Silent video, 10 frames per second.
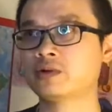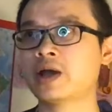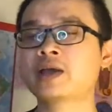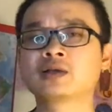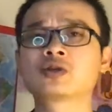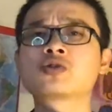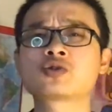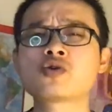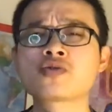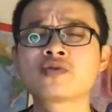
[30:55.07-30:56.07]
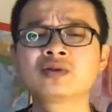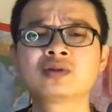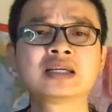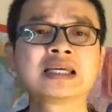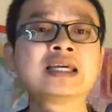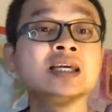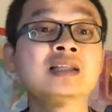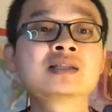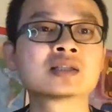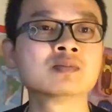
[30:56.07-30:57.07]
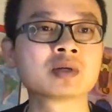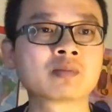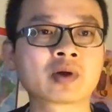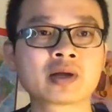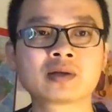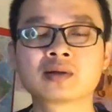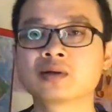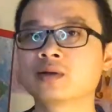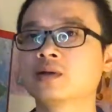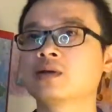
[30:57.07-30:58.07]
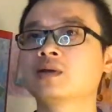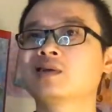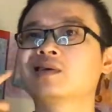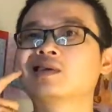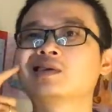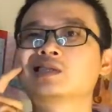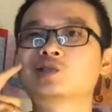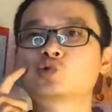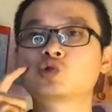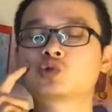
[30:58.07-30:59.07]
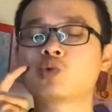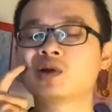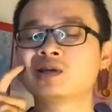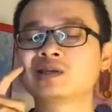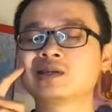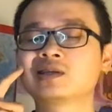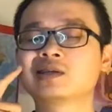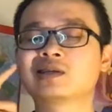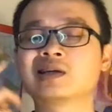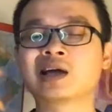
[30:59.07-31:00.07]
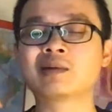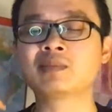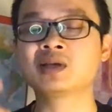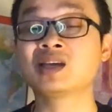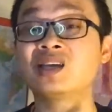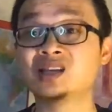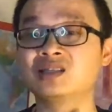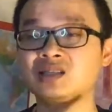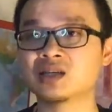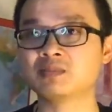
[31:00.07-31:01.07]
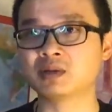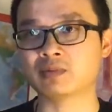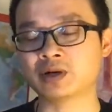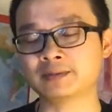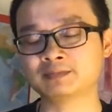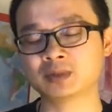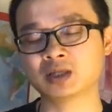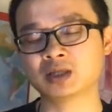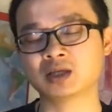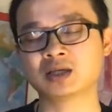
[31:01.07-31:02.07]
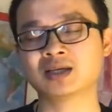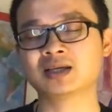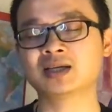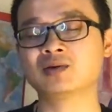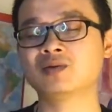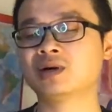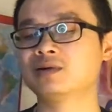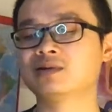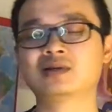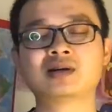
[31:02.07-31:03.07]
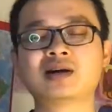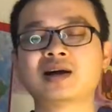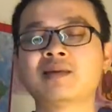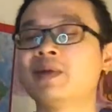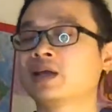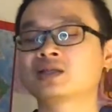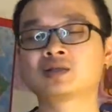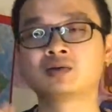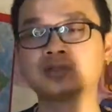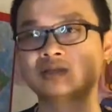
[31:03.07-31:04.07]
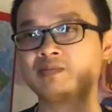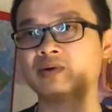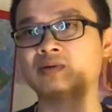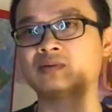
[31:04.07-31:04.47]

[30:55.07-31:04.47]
Hey, sore throat, heat symptom, right? Swelling gum, heat symptom, right? Well, I make it so simple.